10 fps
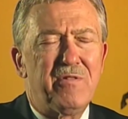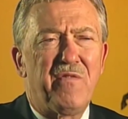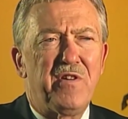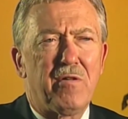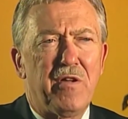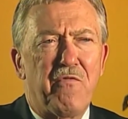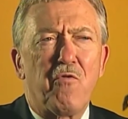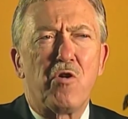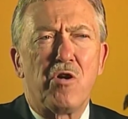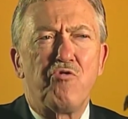We have nearly
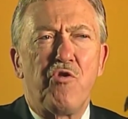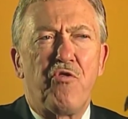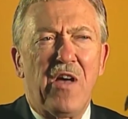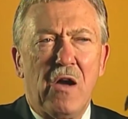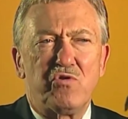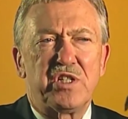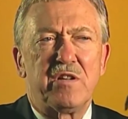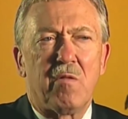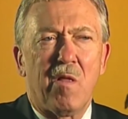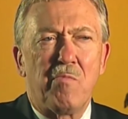
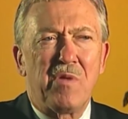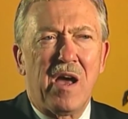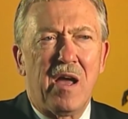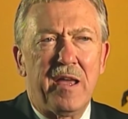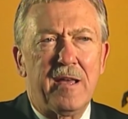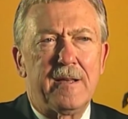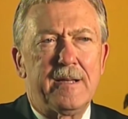400,000 alumni,